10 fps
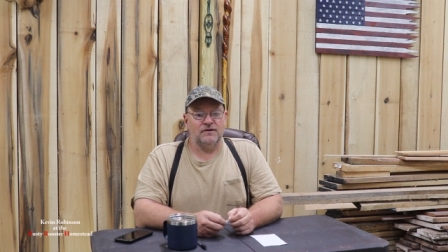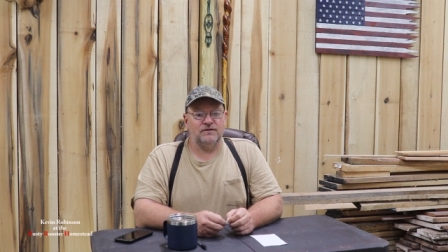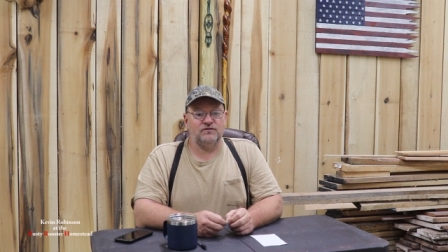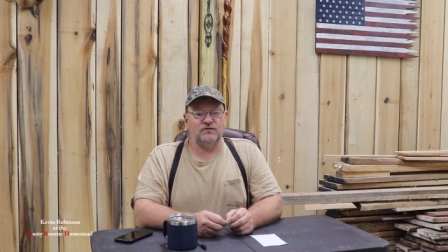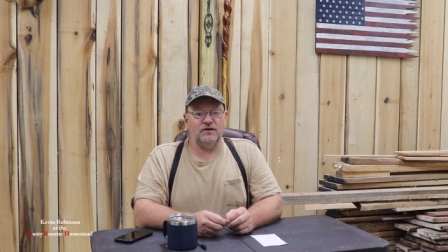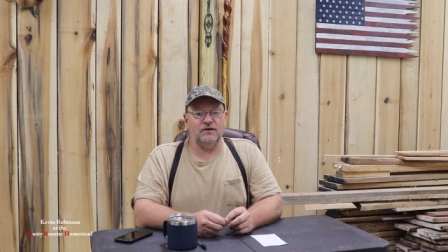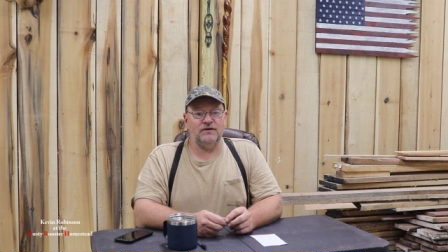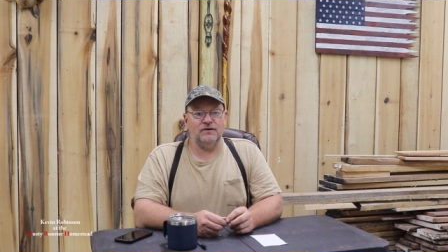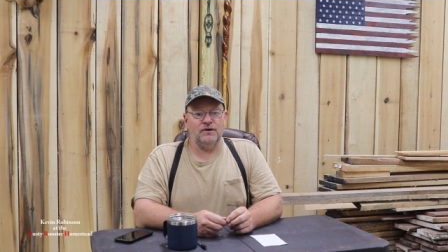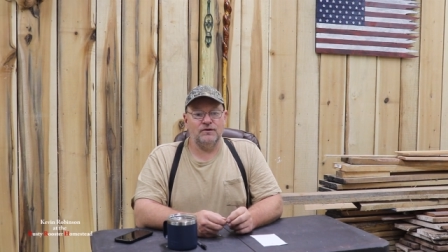
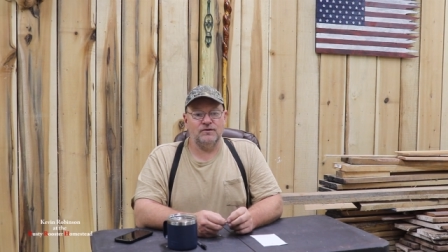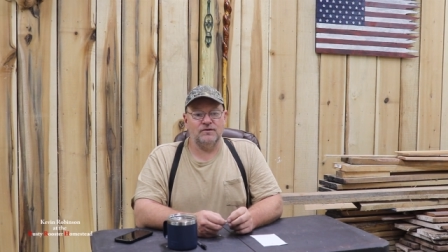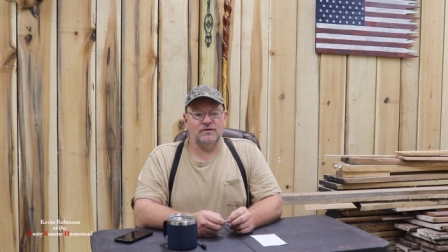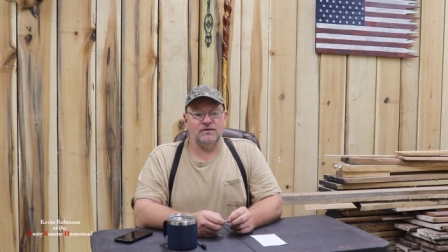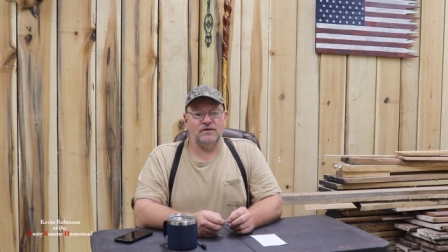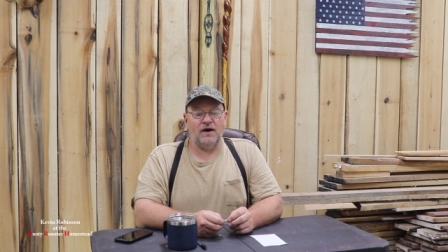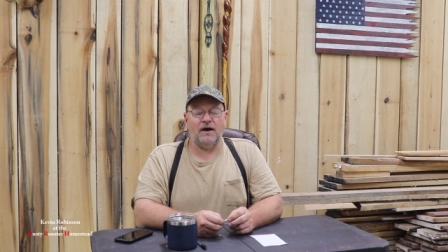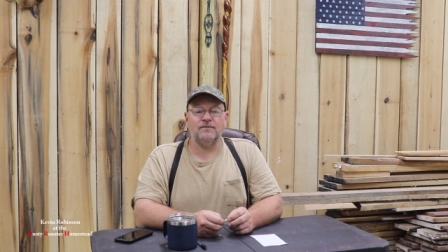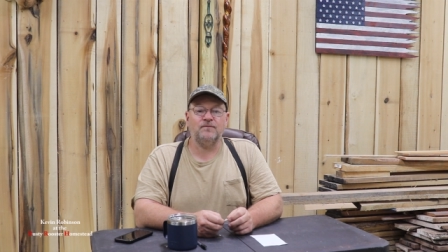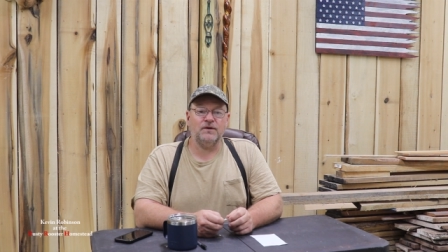she
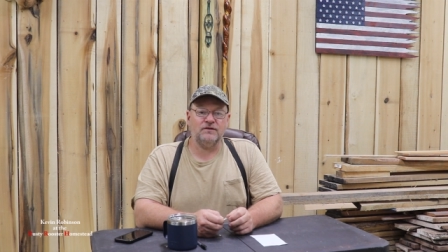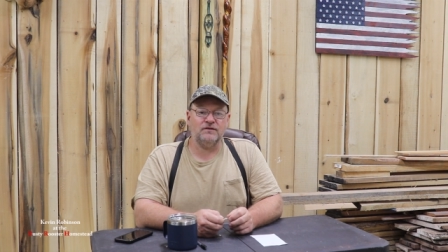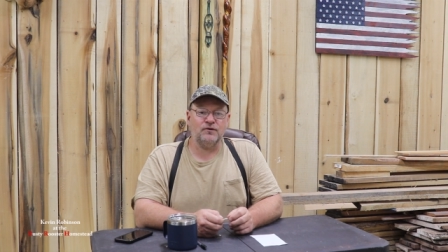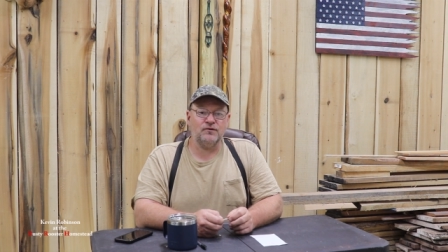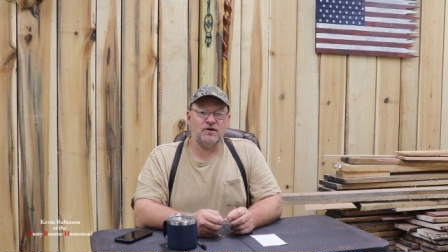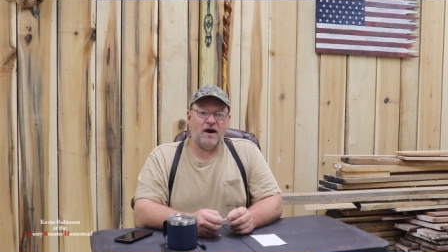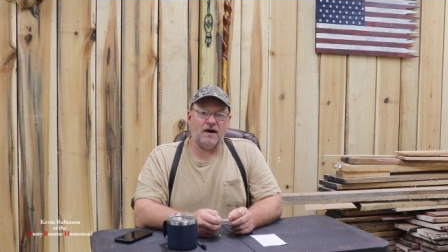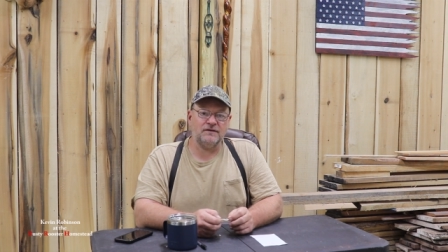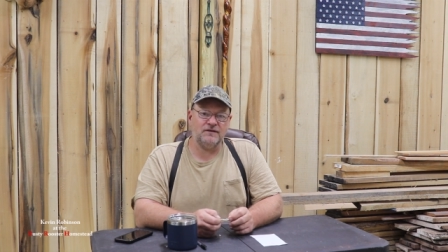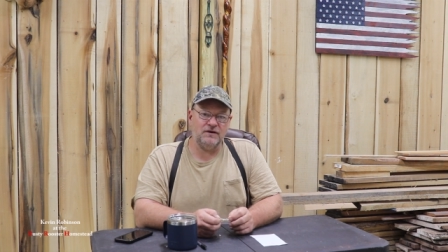had fixed her
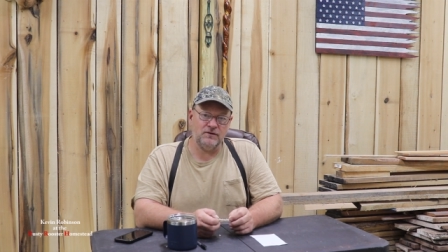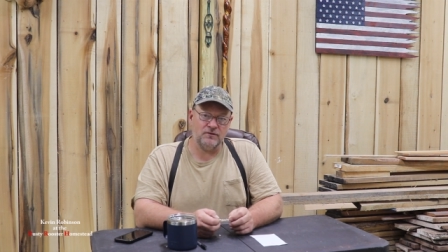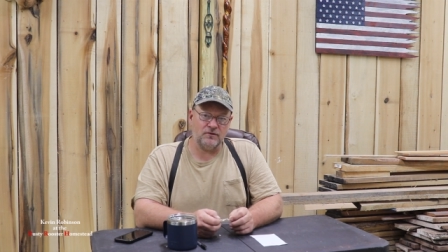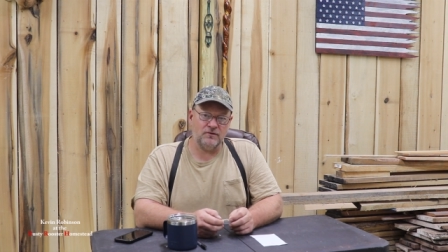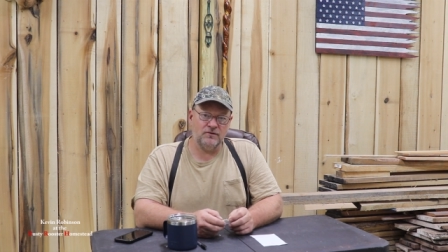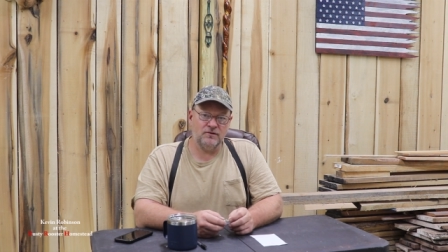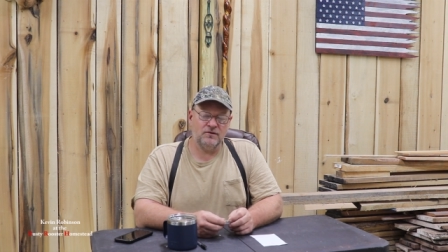gas heater